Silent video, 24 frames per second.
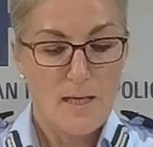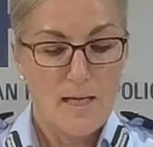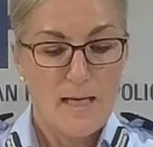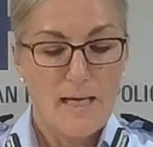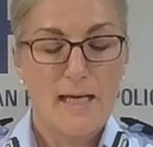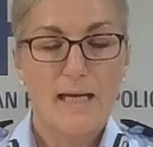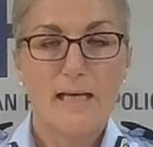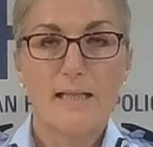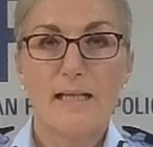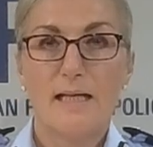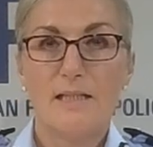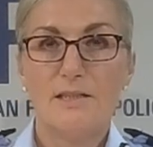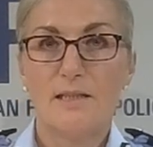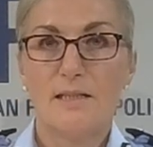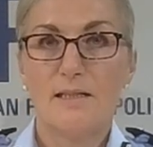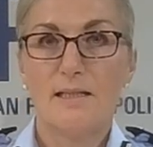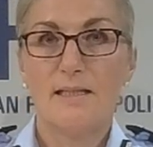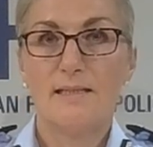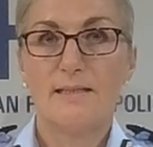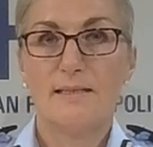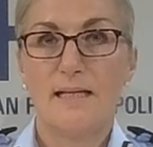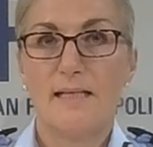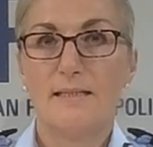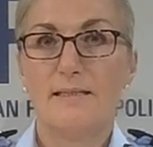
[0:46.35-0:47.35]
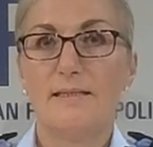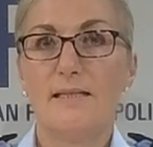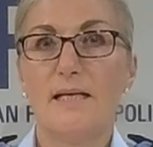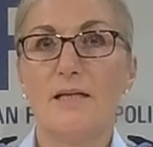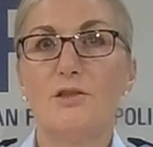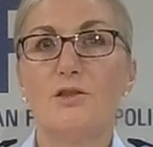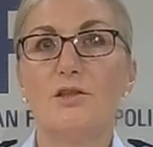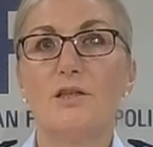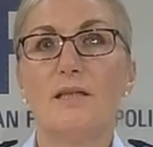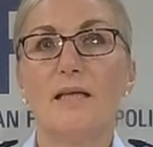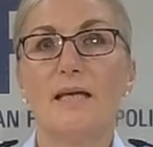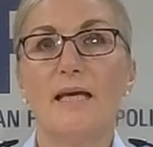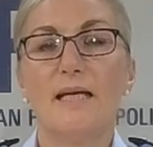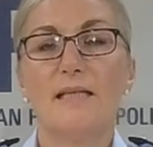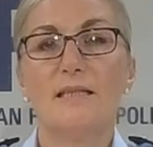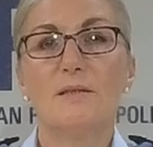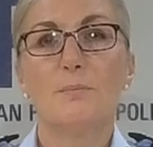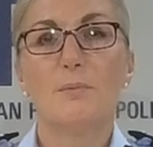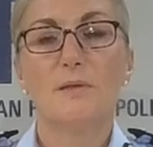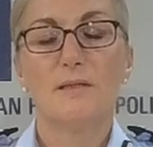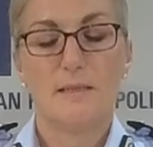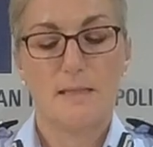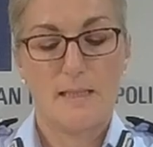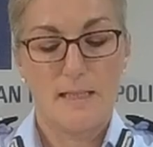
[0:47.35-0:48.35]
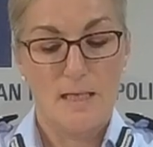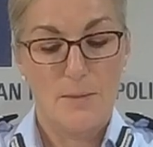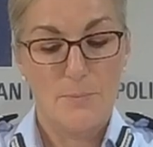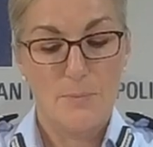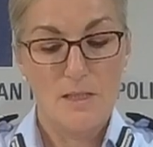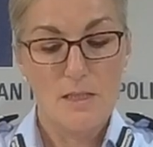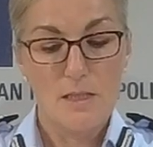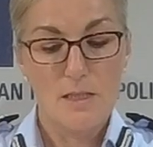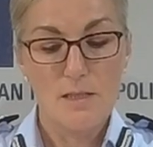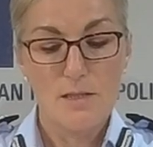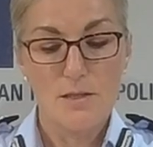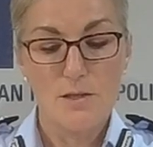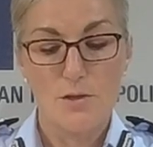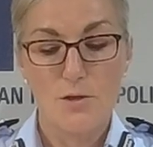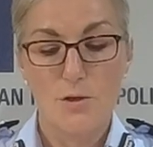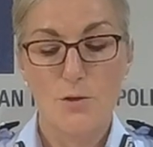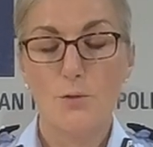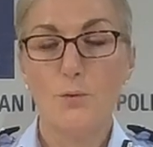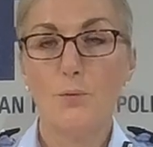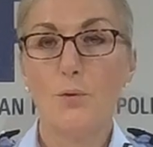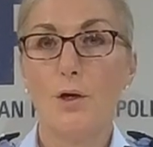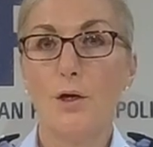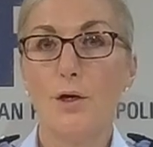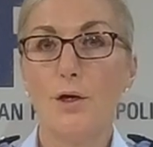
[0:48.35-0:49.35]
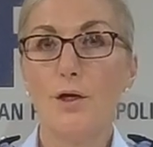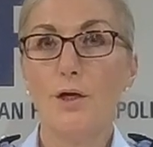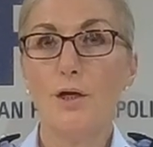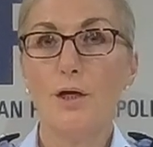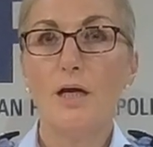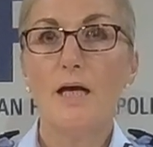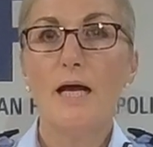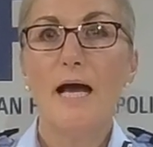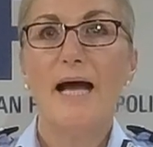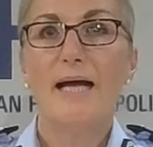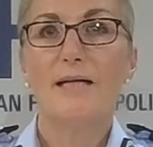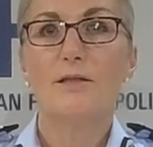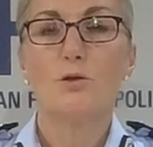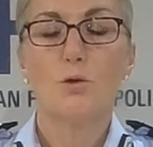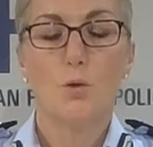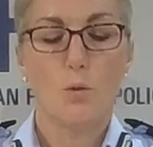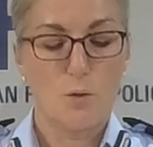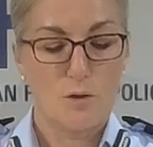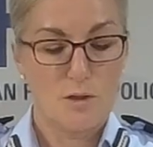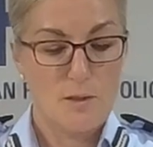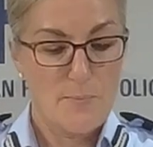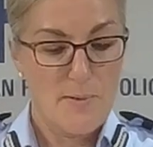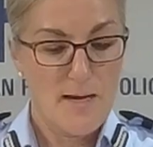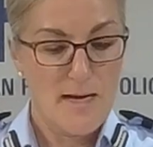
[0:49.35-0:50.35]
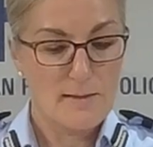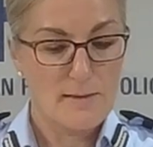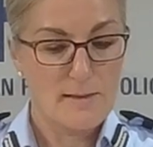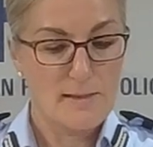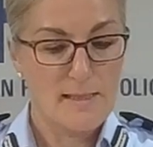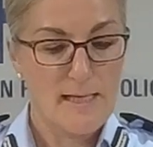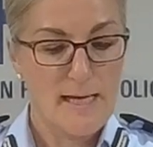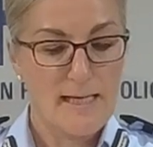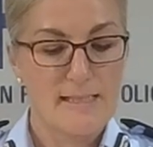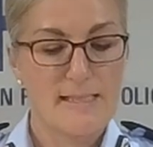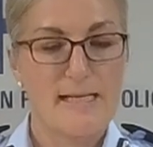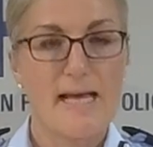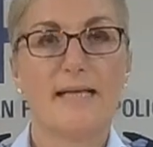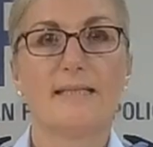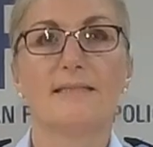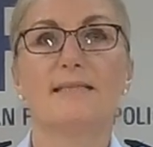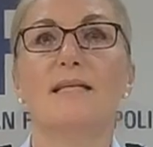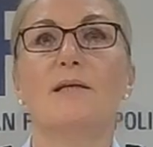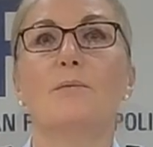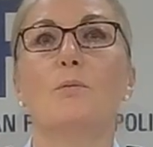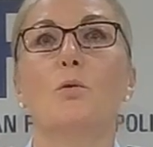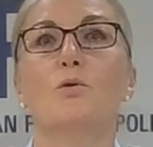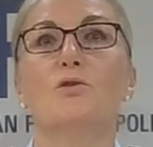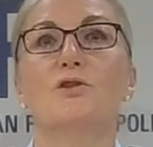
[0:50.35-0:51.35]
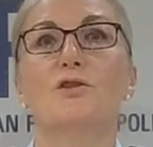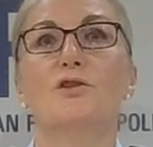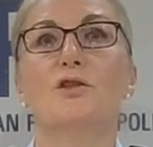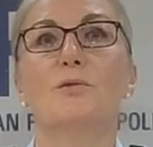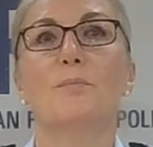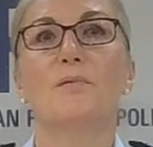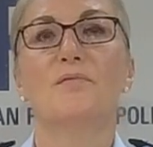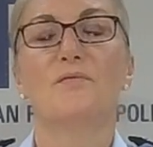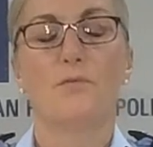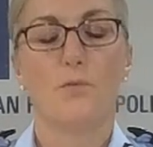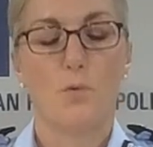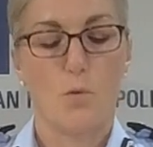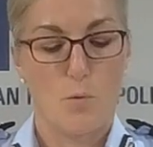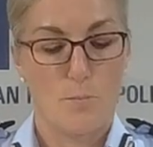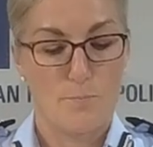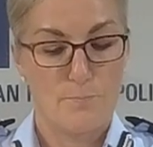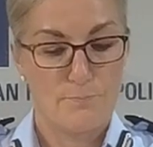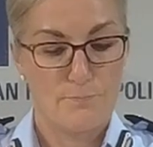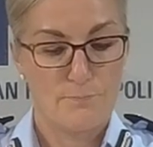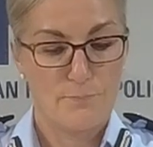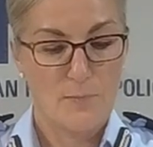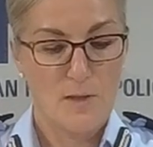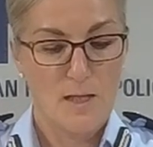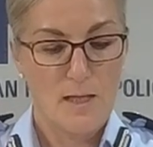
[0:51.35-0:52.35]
He allegedly sent sexually explicit images to her and talked about sex acts he wanted to perform.